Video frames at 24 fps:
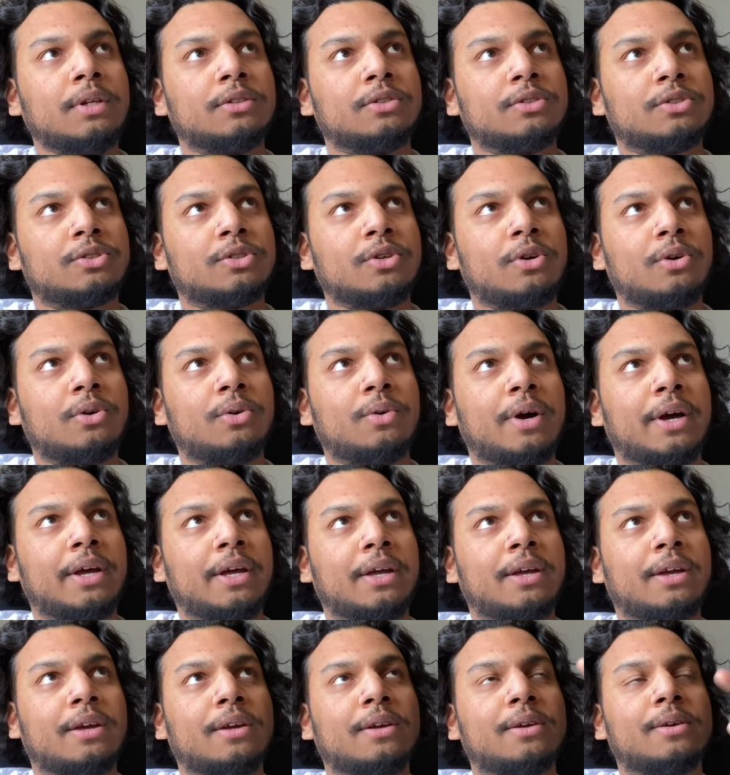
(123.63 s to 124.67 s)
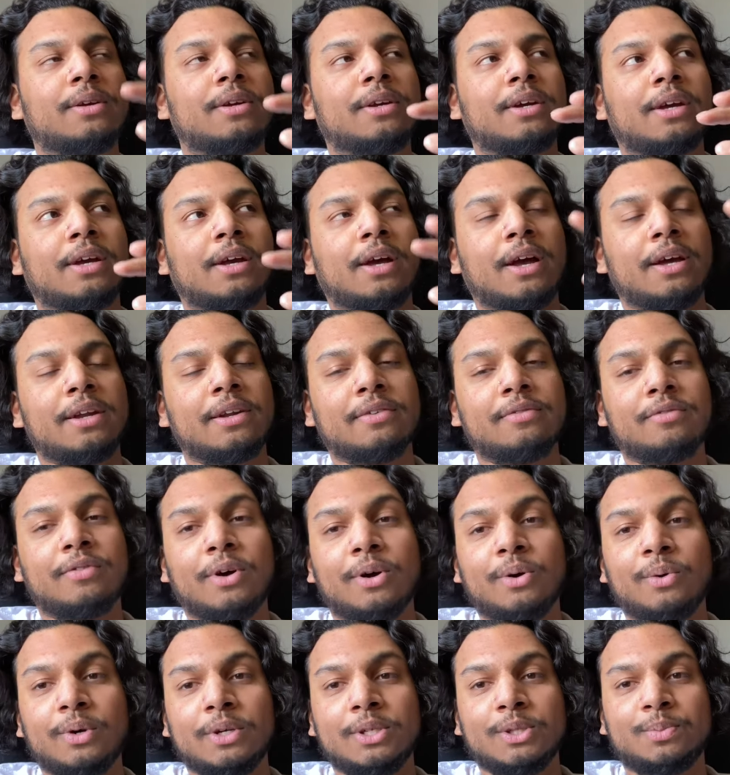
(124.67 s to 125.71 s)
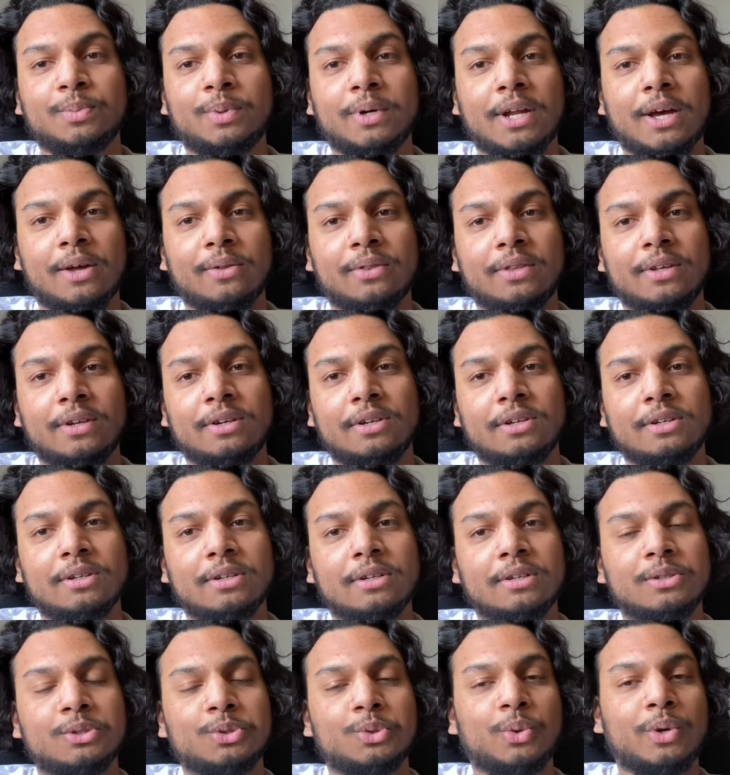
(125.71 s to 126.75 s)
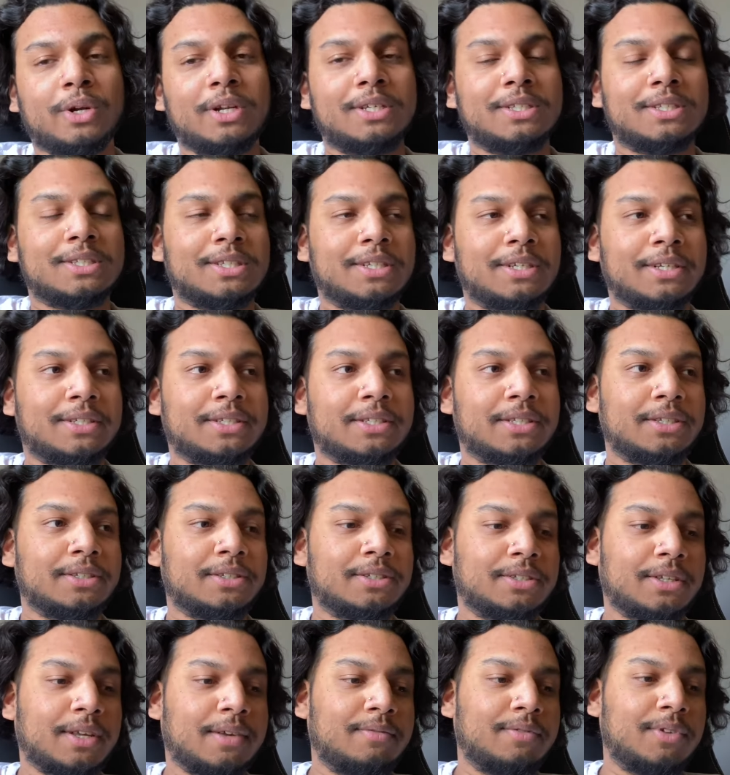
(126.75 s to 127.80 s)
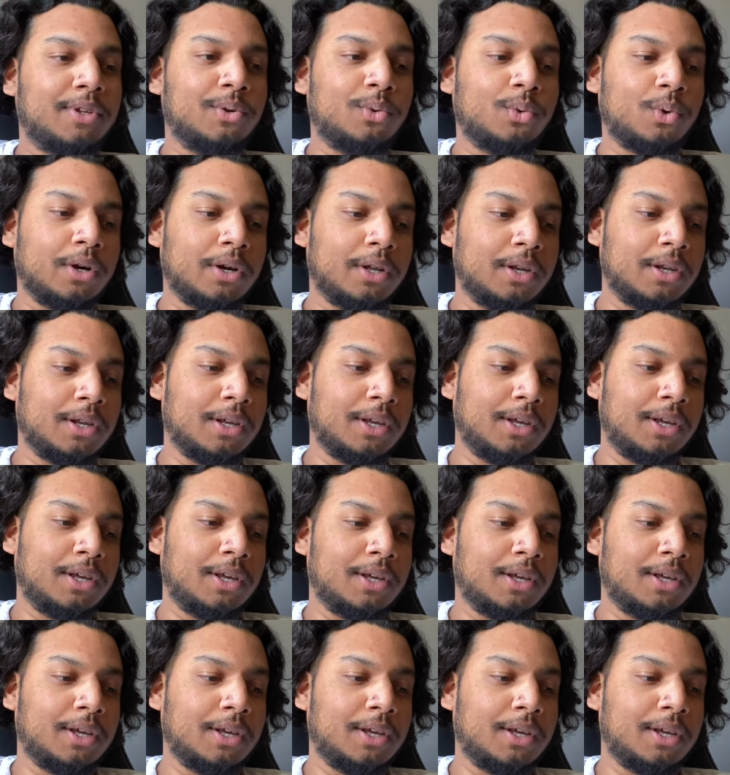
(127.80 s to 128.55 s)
So I kind of always put out there 26, 71,